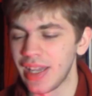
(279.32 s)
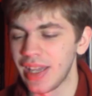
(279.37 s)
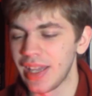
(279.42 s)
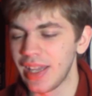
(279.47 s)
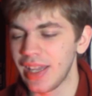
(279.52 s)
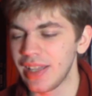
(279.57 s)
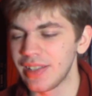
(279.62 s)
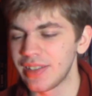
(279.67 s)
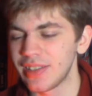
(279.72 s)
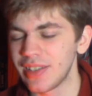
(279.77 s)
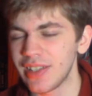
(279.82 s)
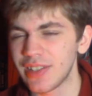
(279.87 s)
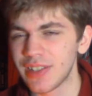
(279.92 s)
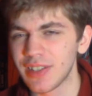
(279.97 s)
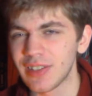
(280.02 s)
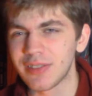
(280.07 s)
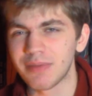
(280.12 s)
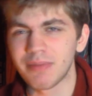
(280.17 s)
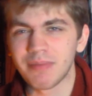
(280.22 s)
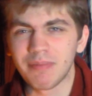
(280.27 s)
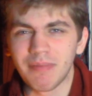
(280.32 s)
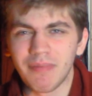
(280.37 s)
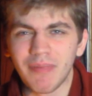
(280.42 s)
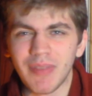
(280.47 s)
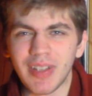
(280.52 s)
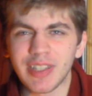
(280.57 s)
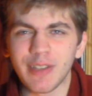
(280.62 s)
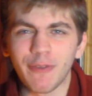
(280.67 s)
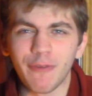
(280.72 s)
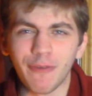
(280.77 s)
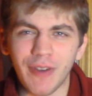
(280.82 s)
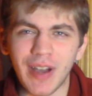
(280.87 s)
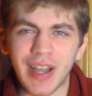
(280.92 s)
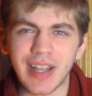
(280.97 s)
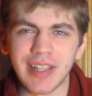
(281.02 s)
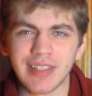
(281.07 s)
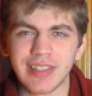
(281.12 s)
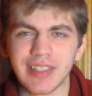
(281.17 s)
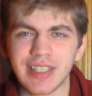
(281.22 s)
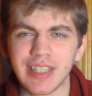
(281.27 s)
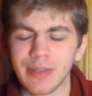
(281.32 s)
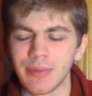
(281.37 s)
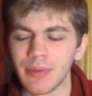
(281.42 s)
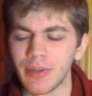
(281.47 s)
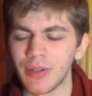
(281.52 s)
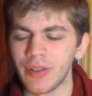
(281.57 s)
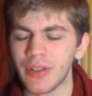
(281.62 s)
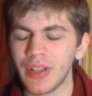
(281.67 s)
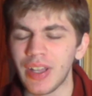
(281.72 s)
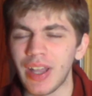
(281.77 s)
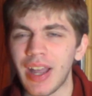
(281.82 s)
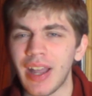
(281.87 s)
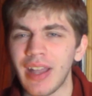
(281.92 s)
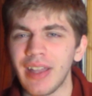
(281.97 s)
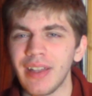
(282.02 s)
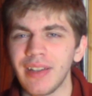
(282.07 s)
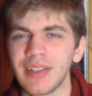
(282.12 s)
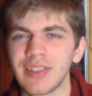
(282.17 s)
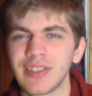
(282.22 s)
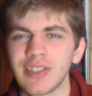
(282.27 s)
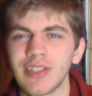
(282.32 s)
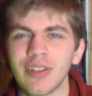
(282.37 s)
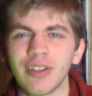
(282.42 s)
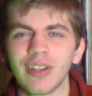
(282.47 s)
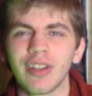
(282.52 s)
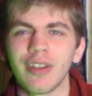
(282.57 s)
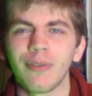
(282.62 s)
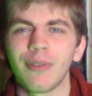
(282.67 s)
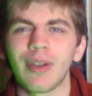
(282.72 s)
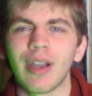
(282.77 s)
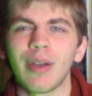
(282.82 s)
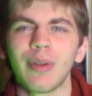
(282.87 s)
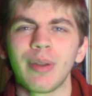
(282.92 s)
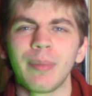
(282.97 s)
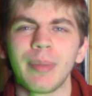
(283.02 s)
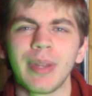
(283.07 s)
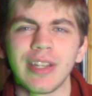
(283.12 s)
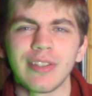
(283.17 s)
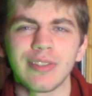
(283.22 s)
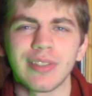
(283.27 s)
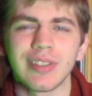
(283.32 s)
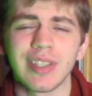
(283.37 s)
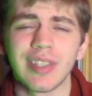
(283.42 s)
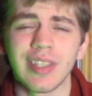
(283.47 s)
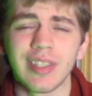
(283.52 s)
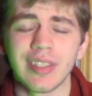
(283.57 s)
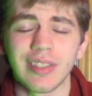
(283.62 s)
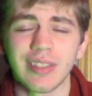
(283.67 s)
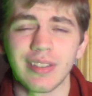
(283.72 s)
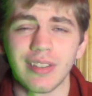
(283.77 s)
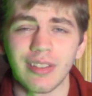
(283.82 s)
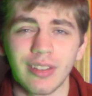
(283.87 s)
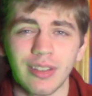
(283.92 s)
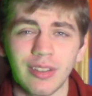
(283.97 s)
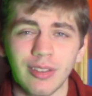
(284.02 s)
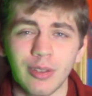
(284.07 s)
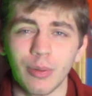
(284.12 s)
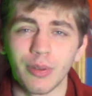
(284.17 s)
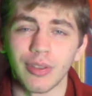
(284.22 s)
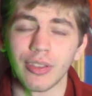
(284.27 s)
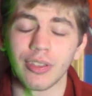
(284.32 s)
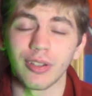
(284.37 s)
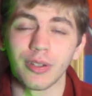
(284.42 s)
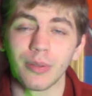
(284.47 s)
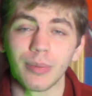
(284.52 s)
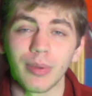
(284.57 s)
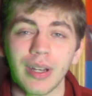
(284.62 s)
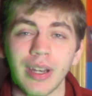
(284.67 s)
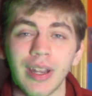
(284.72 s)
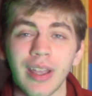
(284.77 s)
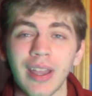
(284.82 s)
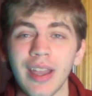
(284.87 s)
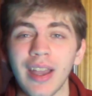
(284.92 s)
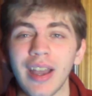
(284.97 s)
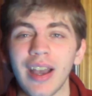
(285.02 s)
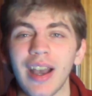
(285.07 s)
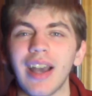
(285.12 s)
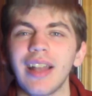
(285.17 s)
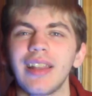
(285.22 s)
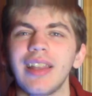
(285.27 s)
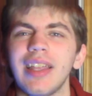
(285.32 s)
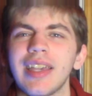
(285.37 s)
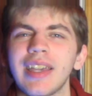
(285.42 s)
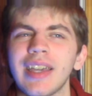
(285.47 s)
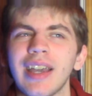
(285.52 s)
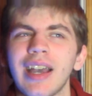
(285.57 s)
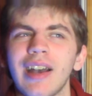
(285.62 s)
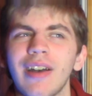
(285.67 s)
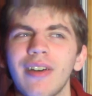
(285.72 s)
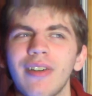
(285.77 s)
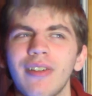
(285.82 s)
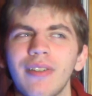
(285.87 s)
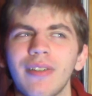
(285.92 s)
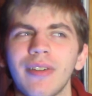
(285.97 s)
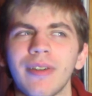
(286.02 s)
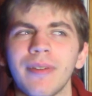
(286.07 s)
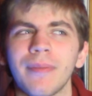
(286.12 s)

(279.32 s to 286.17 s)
It's a fine sequel. It's good enough where I would have been interested to a third one. I like how